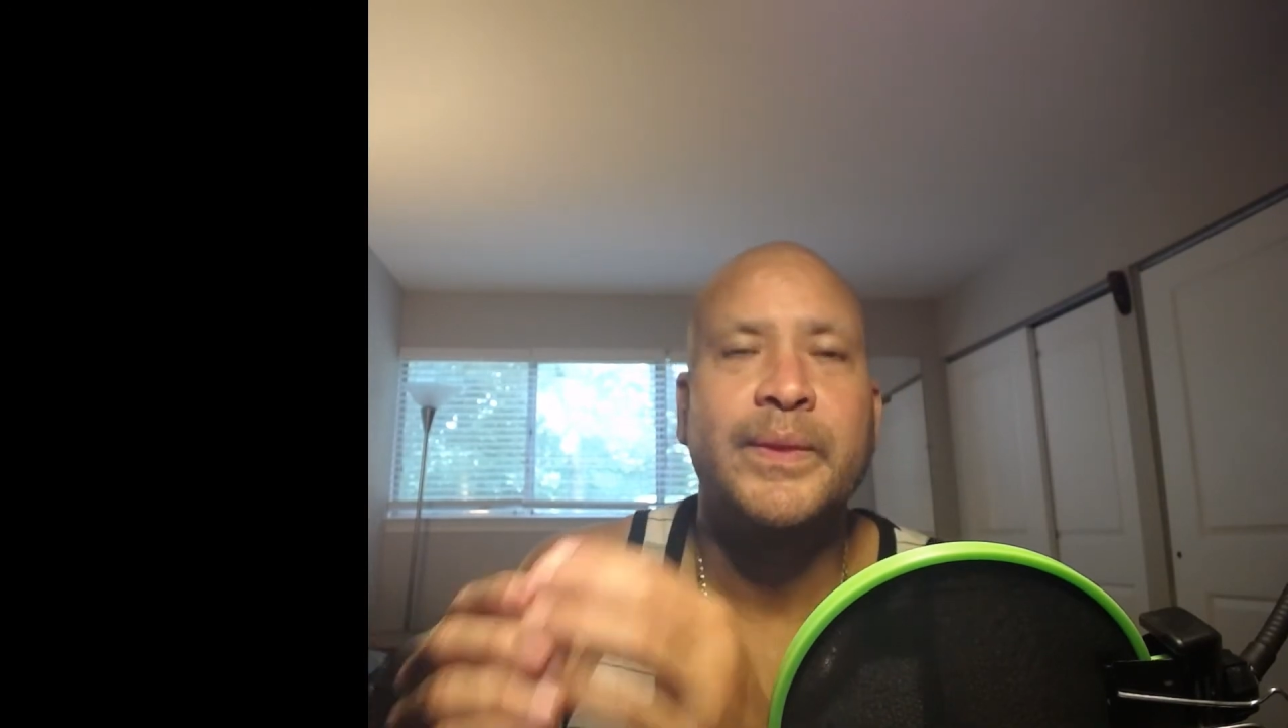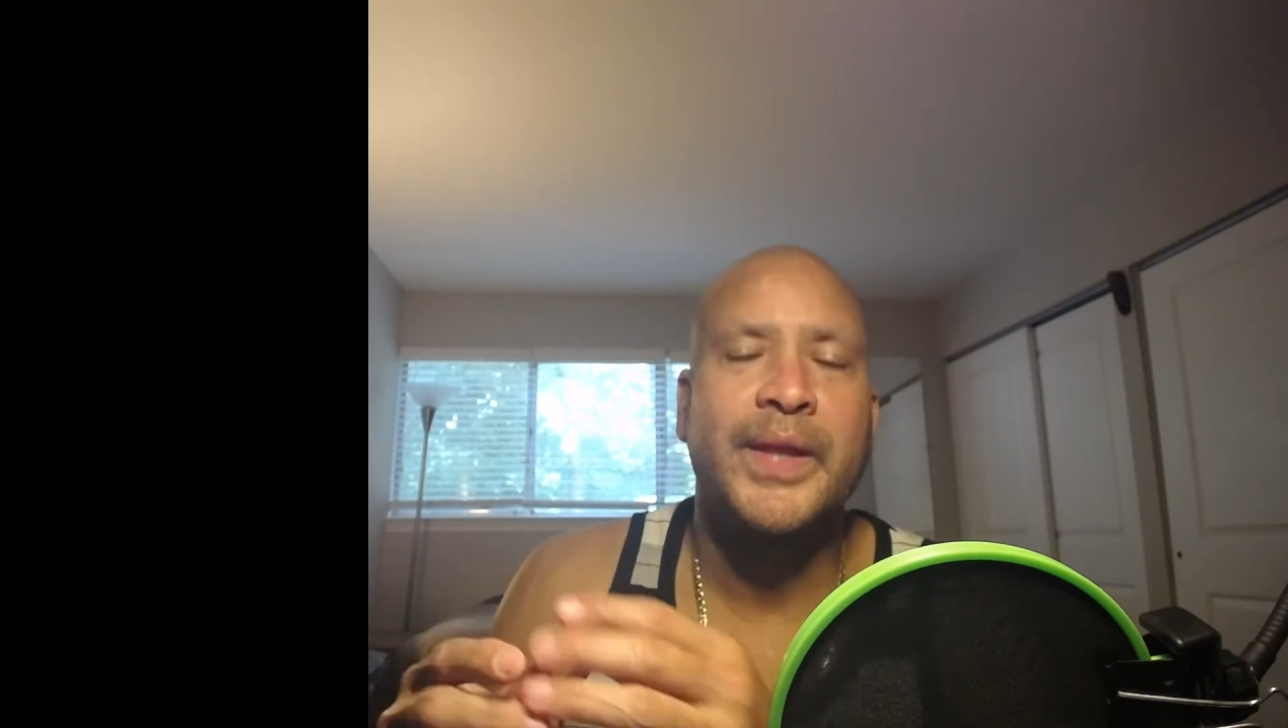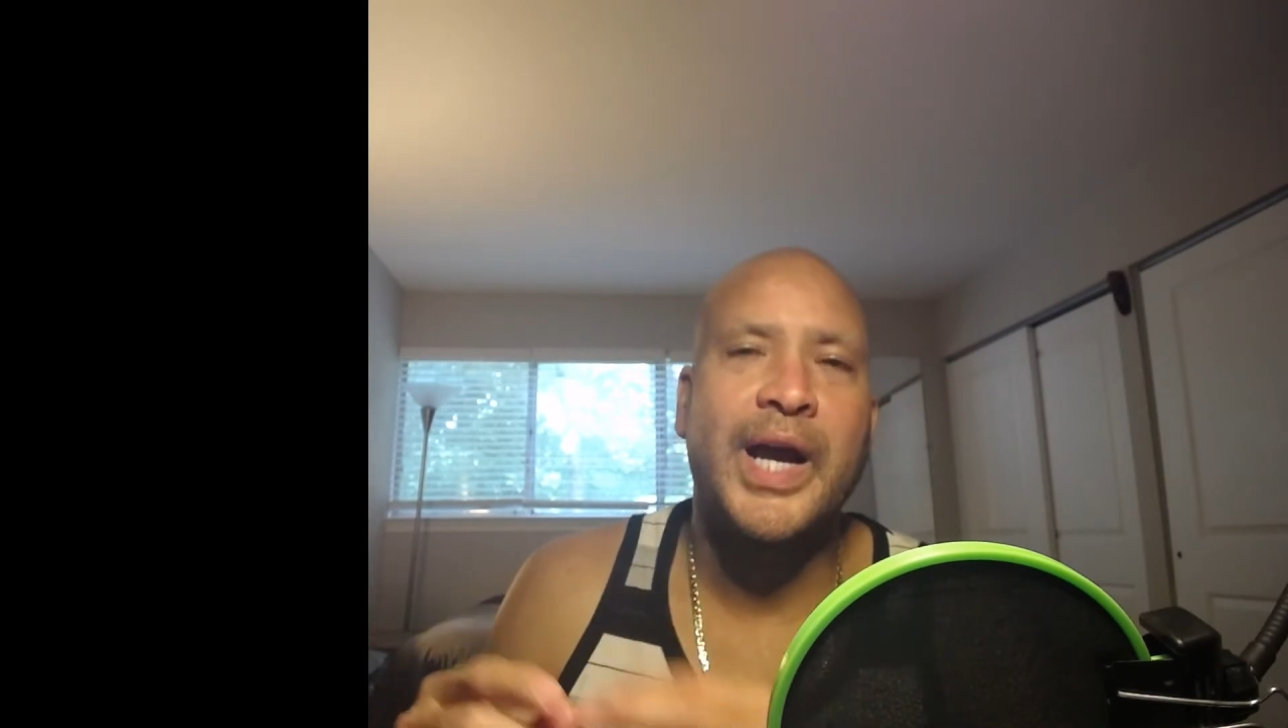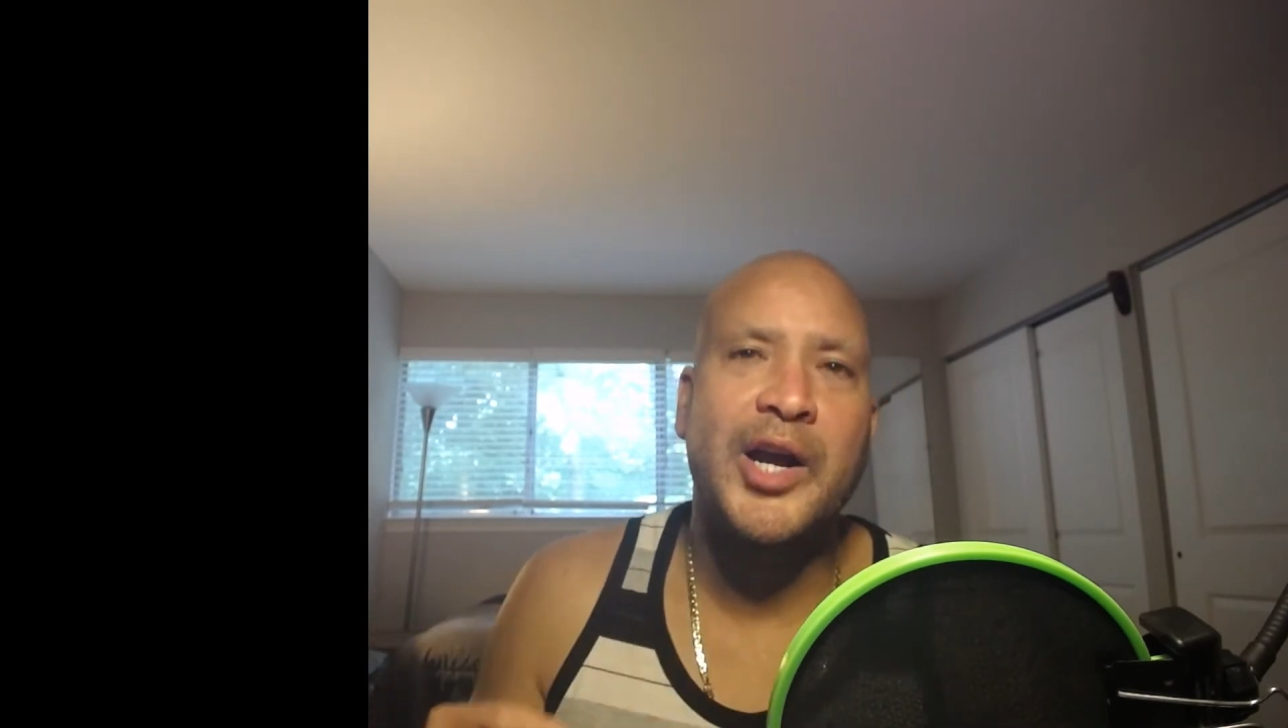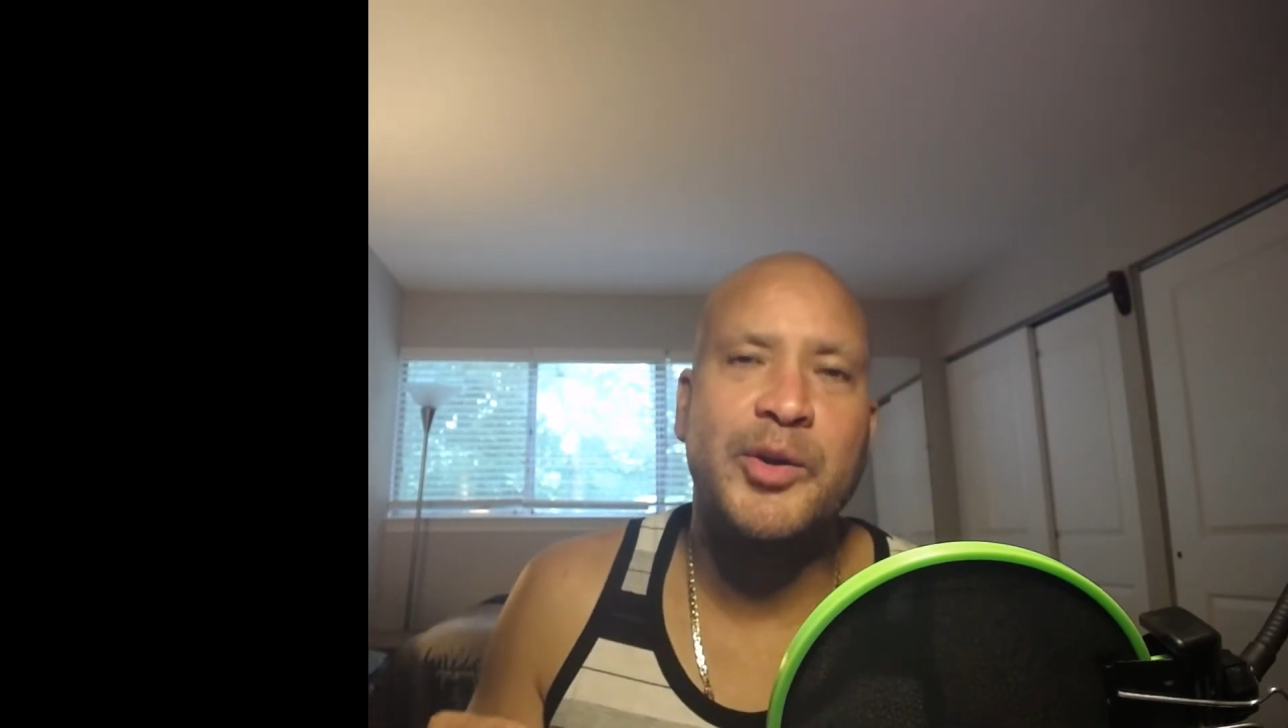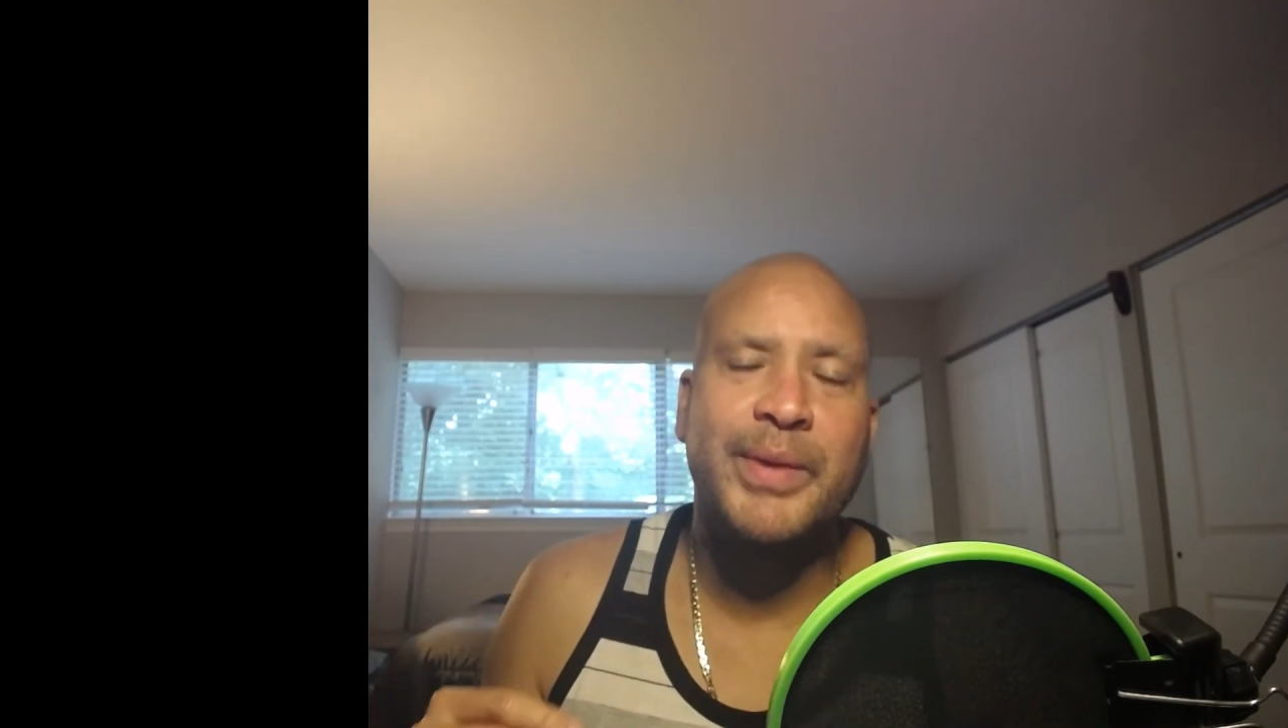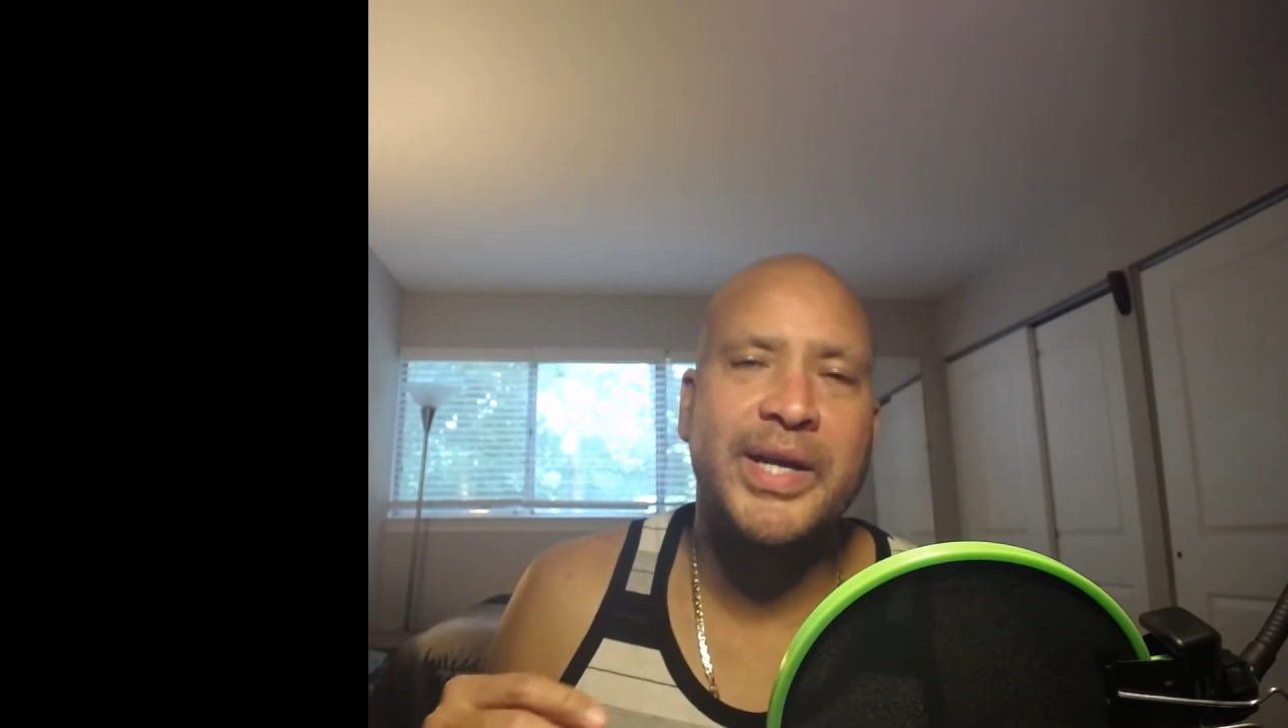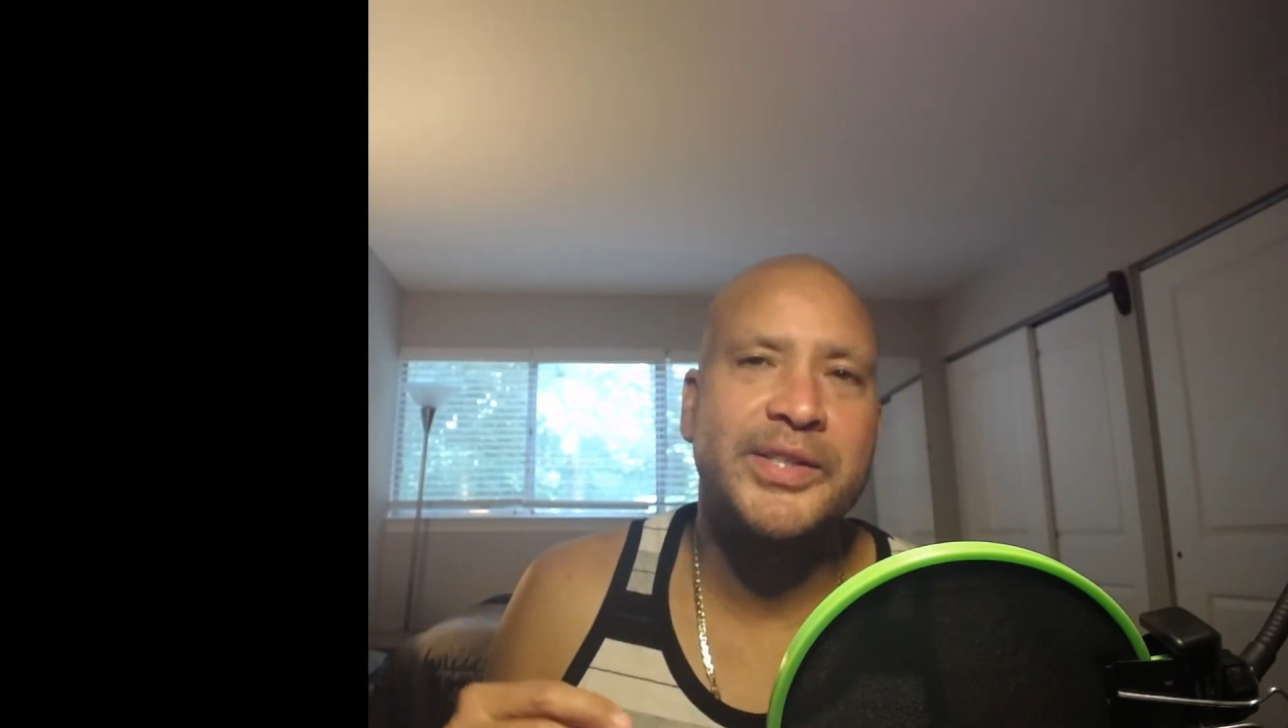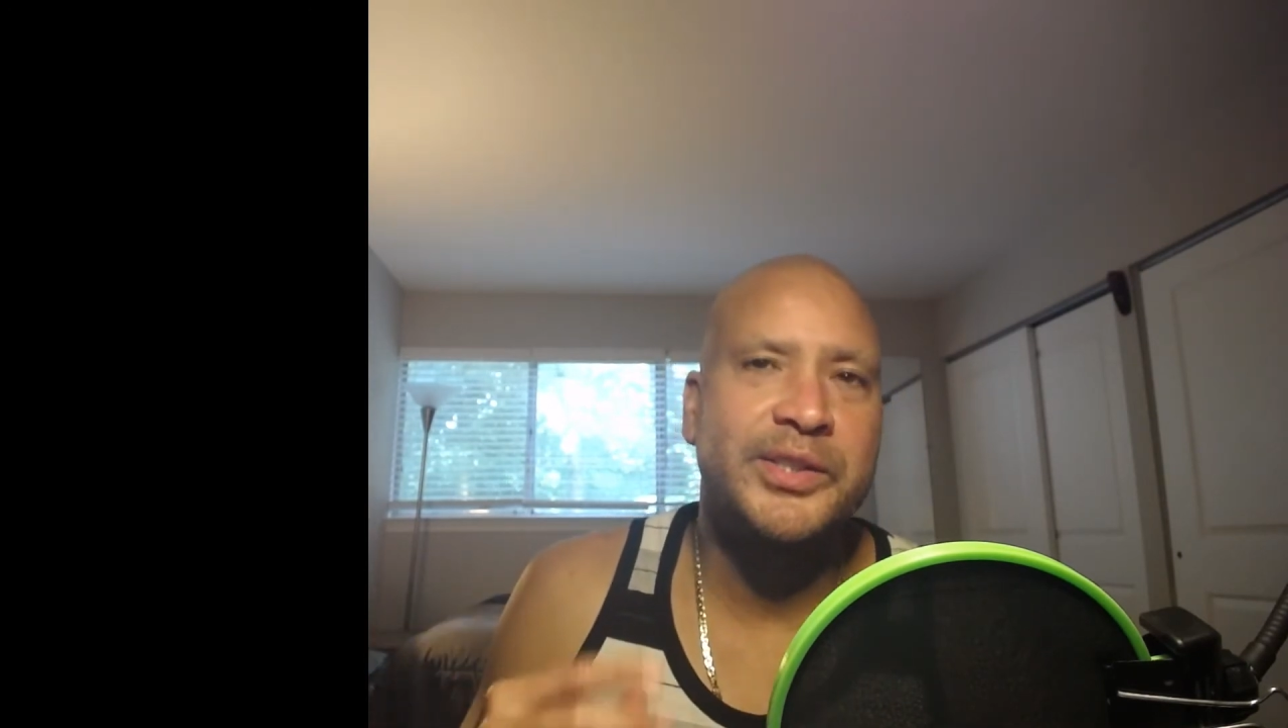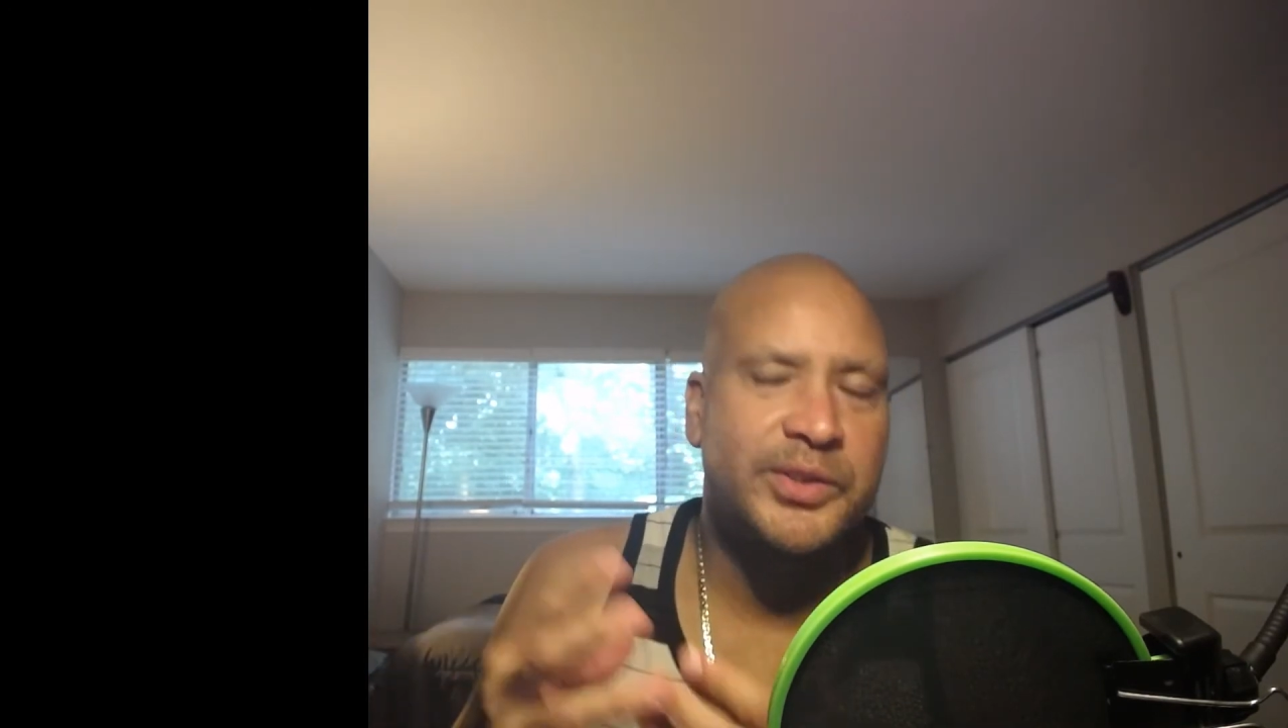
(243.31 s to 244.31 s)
The hiring manager,